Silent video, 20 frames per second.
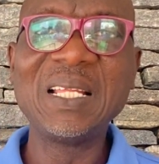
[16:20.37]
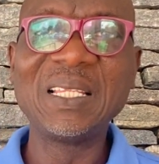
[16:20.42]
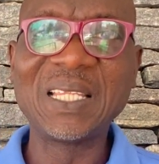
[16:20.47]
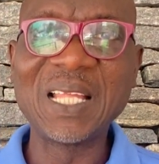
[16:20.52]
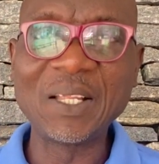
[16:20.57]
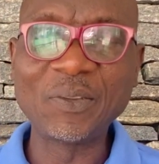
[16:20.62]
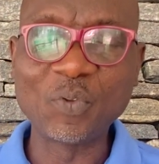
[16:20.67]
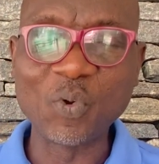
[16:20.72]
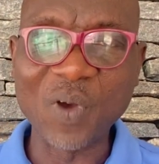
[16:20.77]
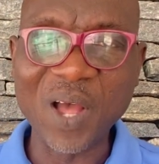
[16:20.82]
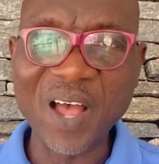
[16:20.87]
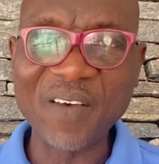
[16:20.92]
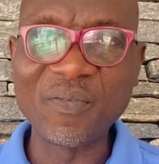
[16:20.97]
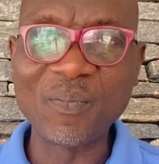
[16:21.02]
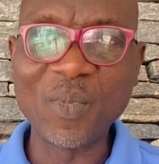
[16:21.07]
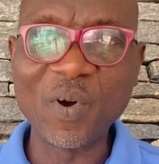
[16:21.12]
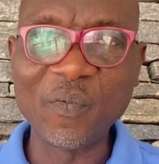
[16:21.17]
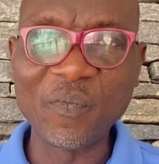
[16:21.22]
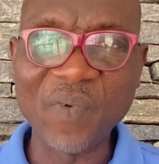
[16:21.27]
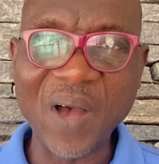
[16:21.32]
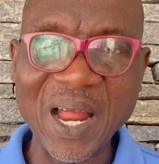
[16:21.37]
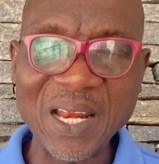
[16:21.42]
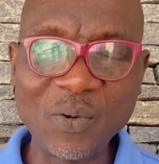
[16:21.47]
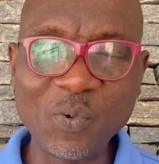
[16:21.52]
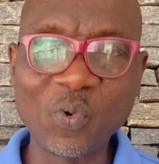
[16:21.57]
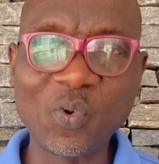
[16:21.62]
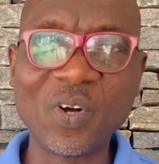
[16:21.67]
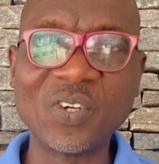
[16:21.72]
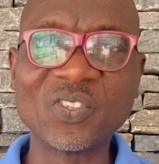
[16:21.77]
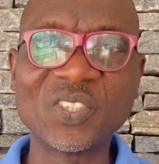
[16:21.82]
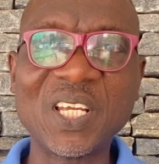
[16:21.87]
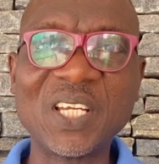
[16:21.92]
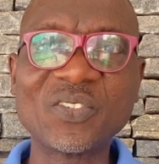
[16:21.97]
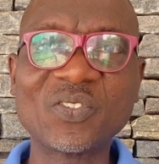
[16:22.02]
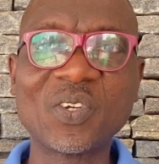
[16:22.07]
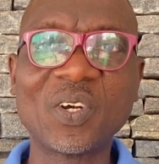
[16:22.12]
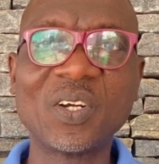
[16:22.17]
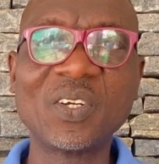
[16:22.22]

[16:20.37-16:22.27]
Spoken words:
tend to have more value consensus,